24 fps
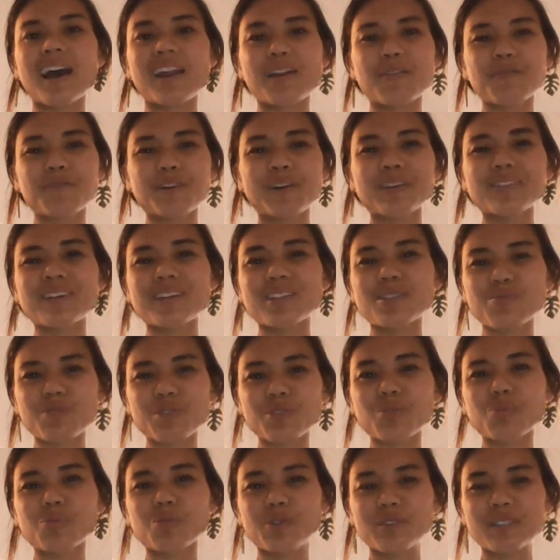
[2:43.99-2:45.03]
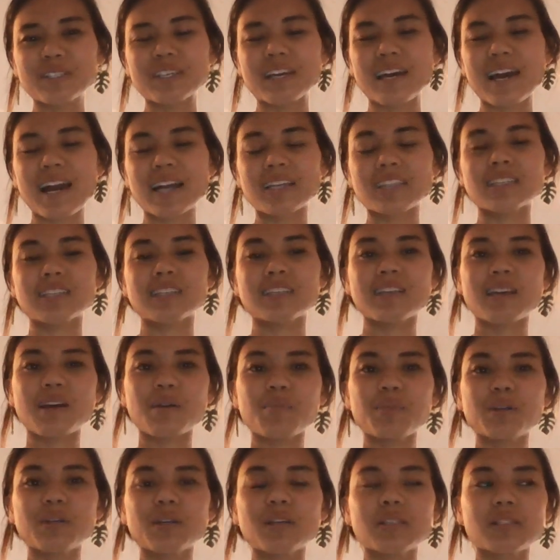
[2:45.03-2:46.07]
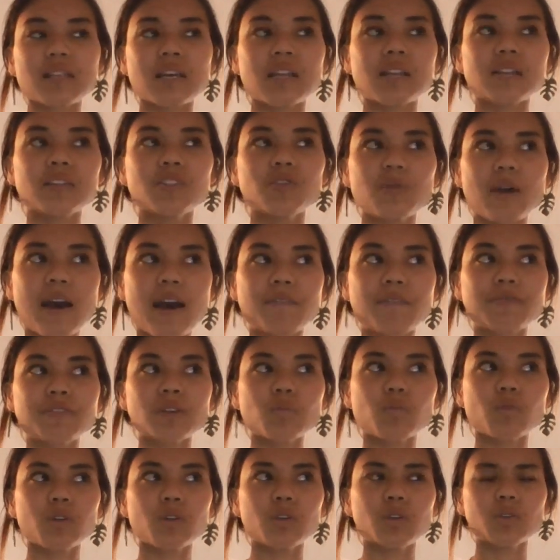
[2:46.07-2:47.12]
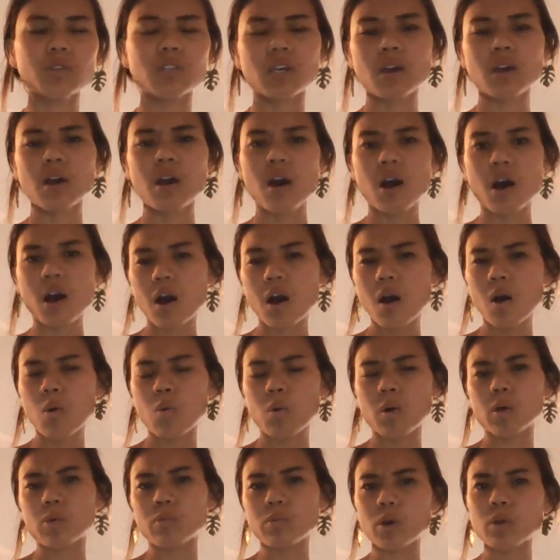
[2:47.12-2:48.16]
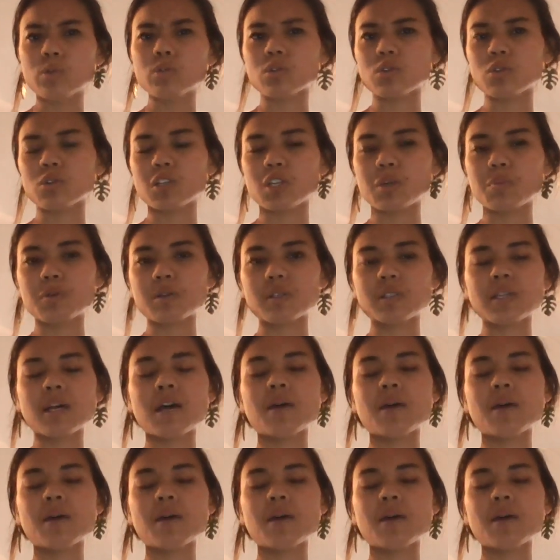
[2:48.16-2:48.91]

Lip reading: and I feel like that's where the rules get hectic again because then you have someone who's like, oh, well, it rose 30%,